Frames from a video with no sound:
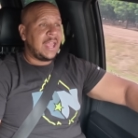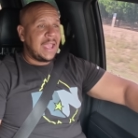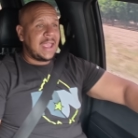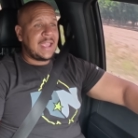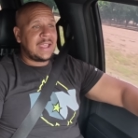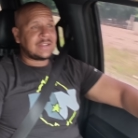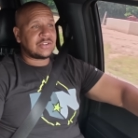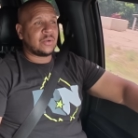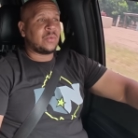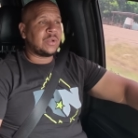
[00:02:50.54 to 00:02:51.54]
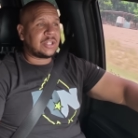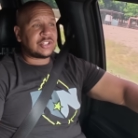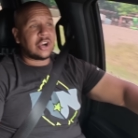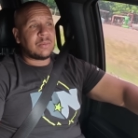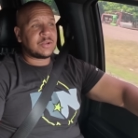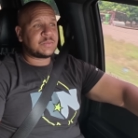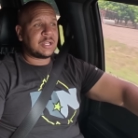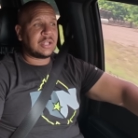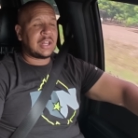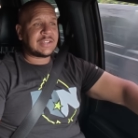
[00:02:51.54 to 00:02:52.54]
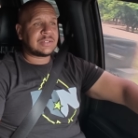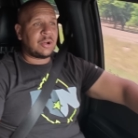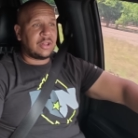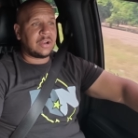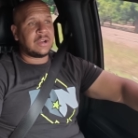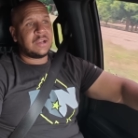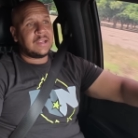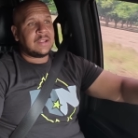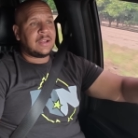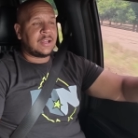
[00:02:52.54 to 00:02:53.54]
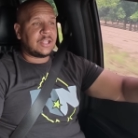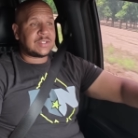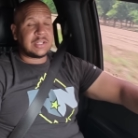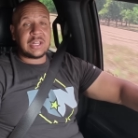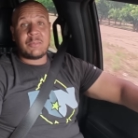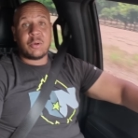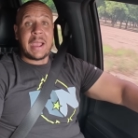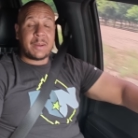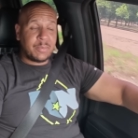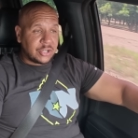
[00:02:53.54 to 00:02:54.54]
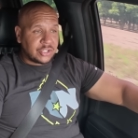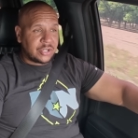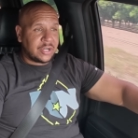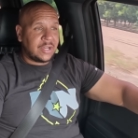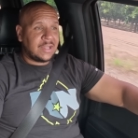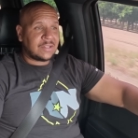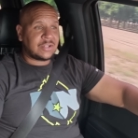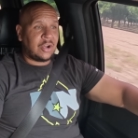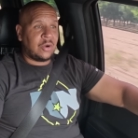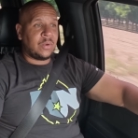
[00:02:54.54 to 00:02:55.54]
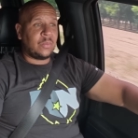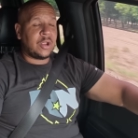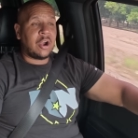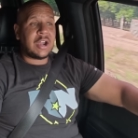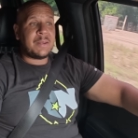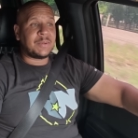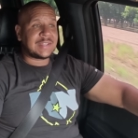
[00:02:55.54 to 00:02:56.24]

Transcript: And so with the turbos being a lot smaller, you see a lot more back pressure, so we aren't able to